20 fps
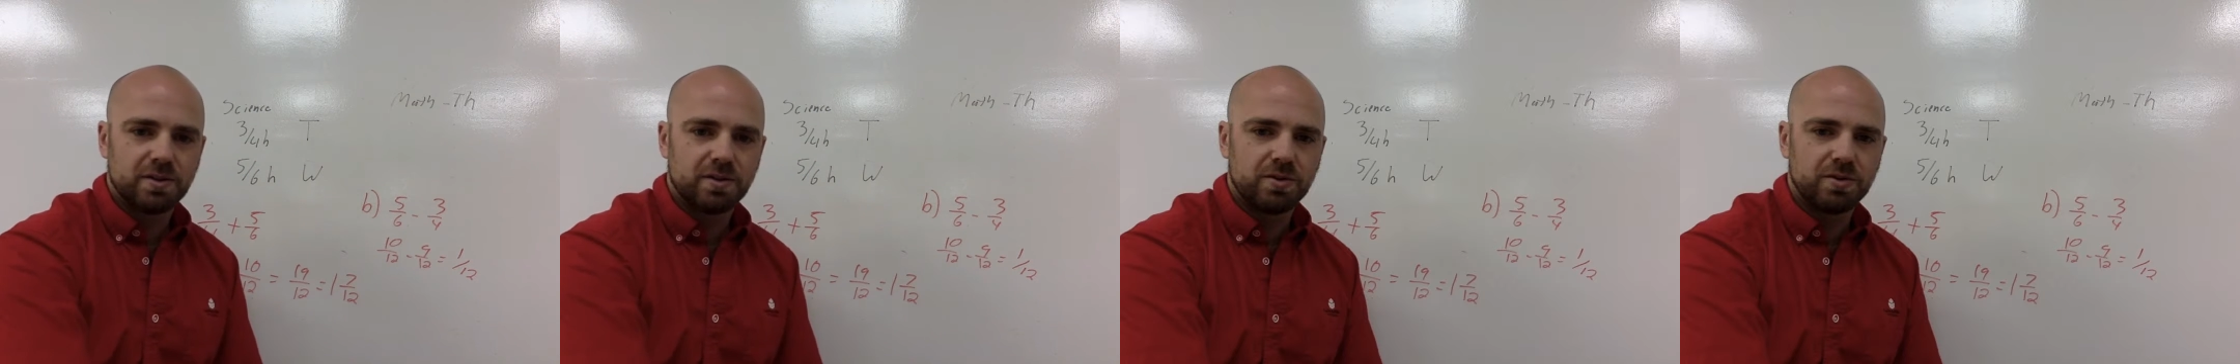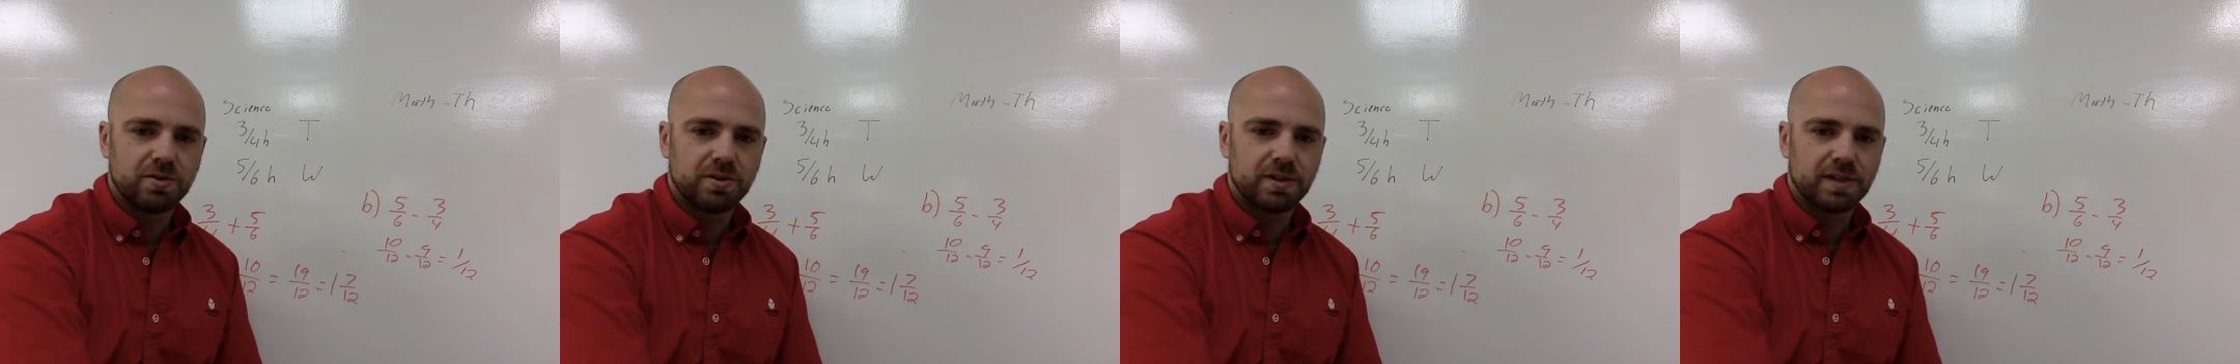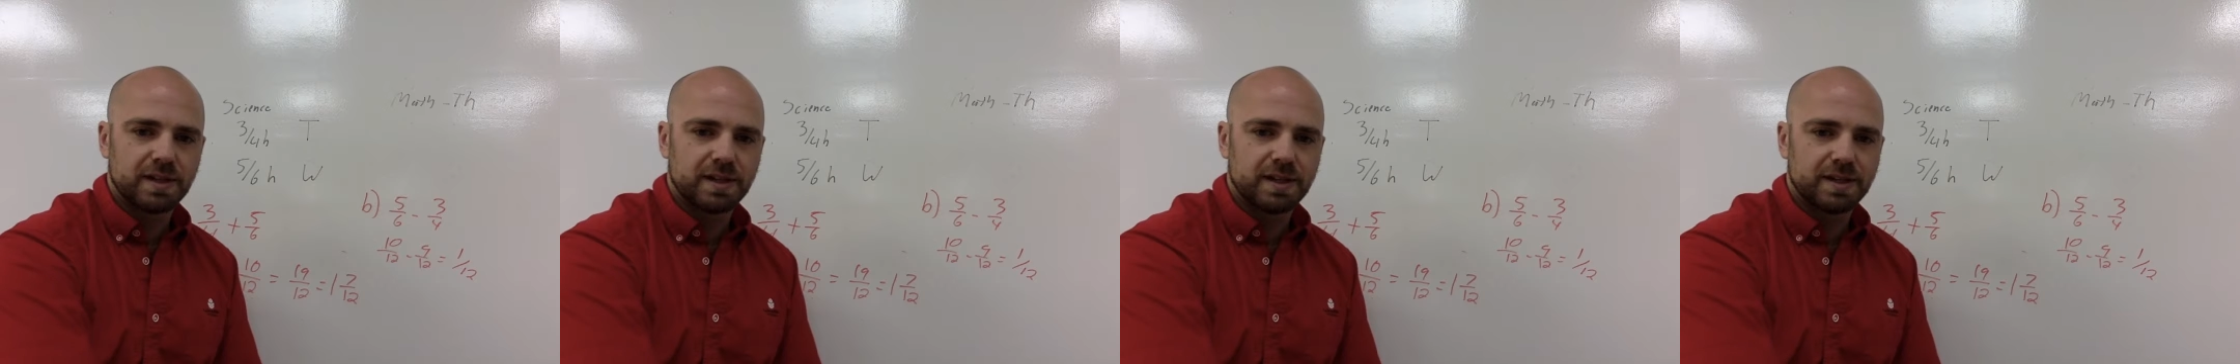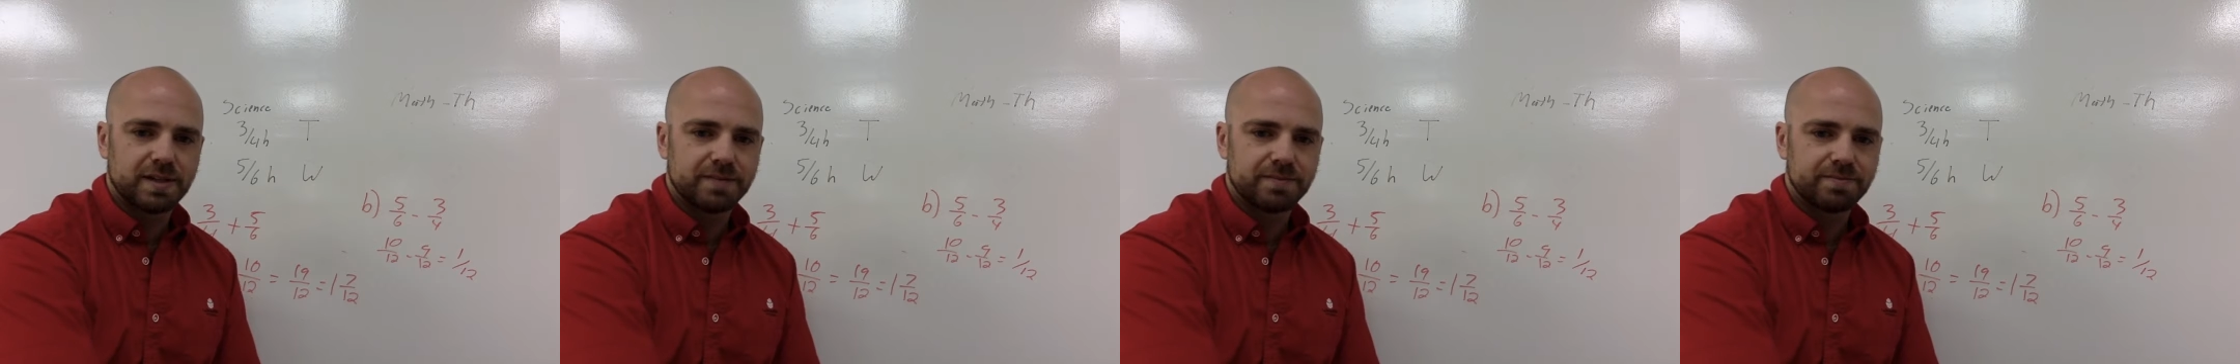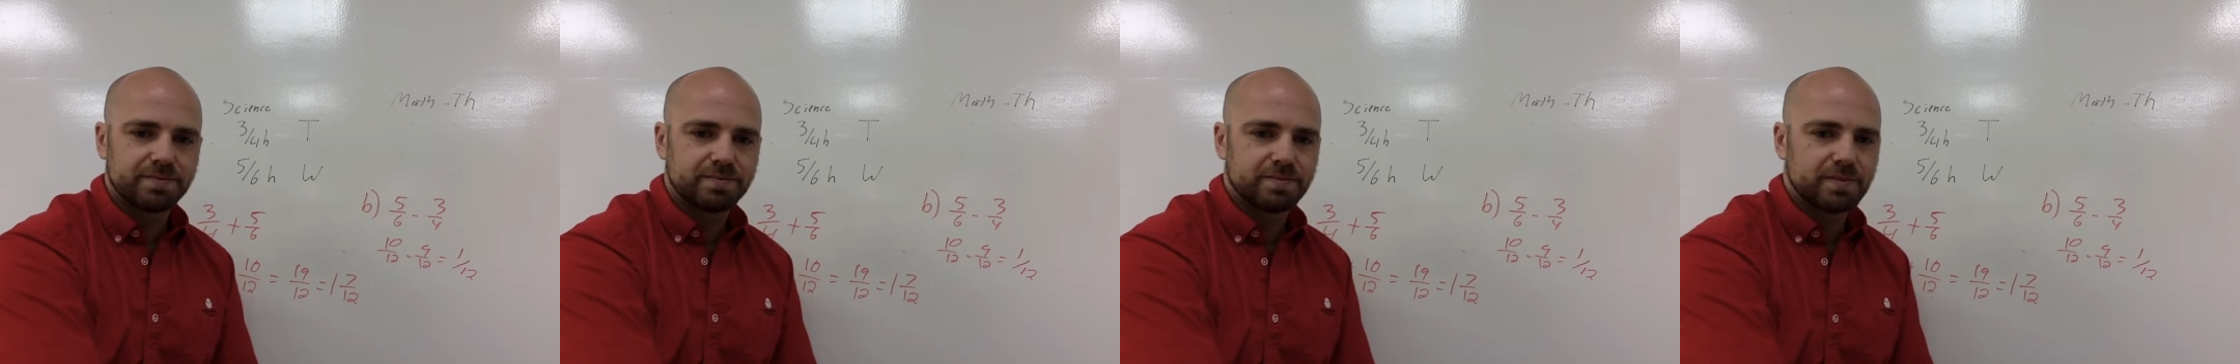only,
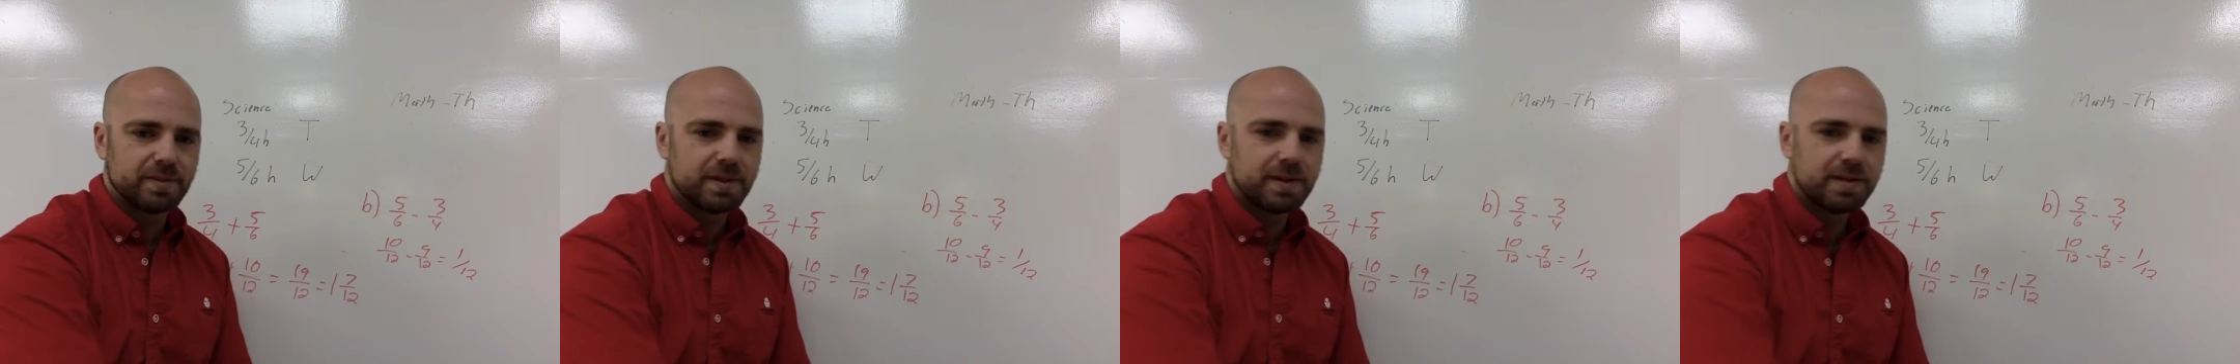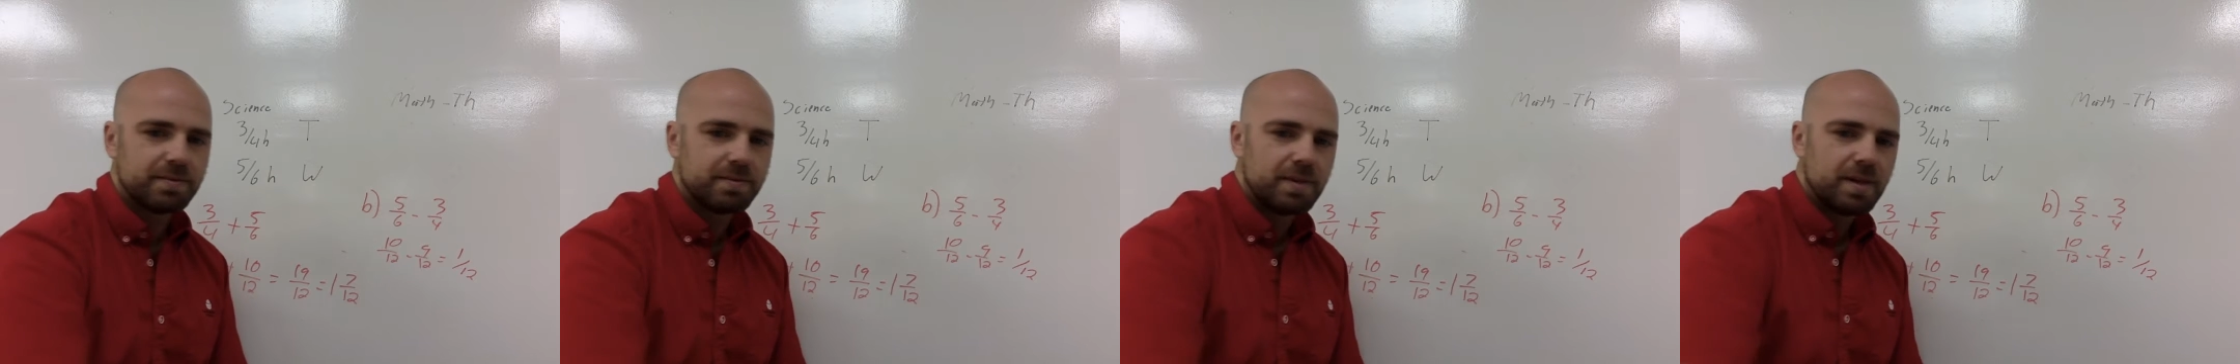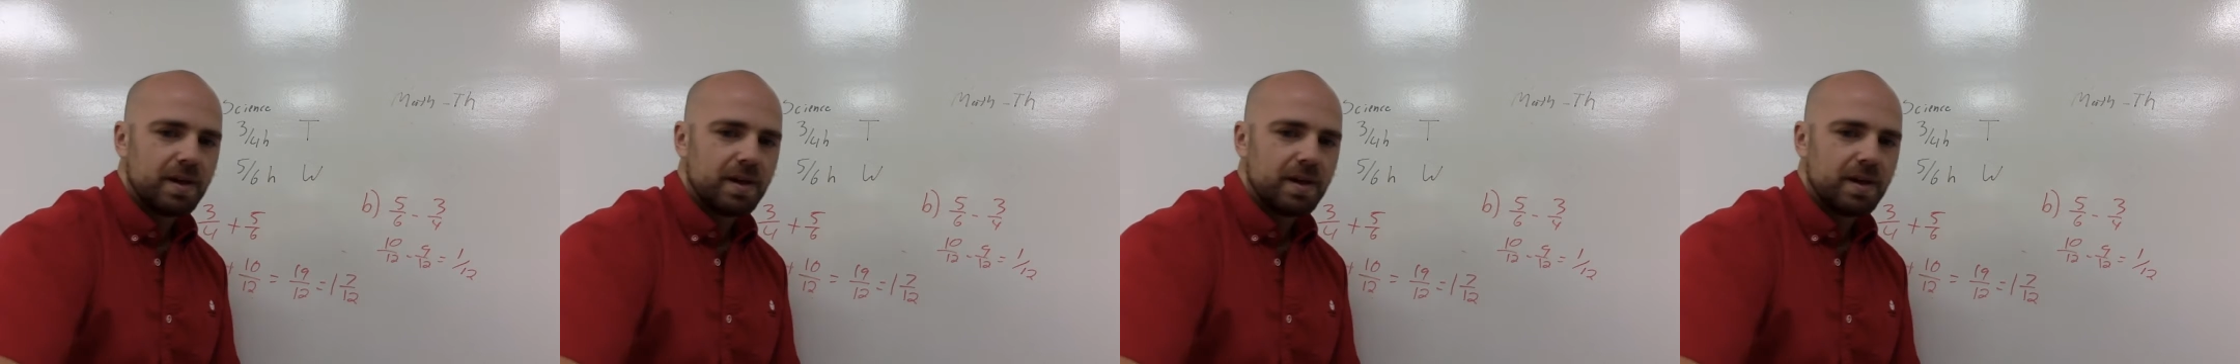right?